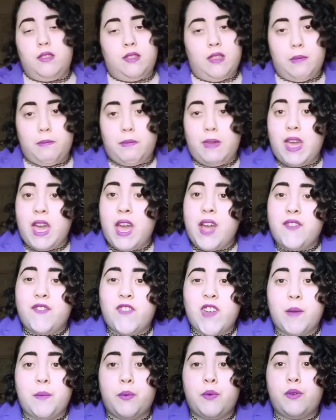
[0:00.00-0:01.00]
they may have
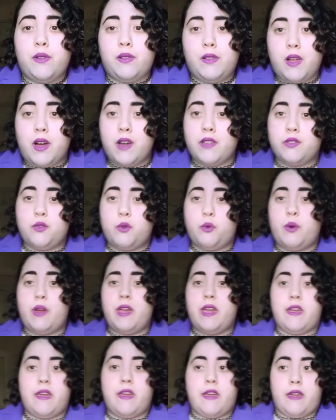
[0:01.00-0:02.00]
trouble along the
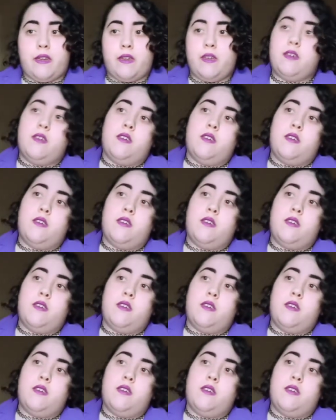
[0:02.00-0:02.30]
way,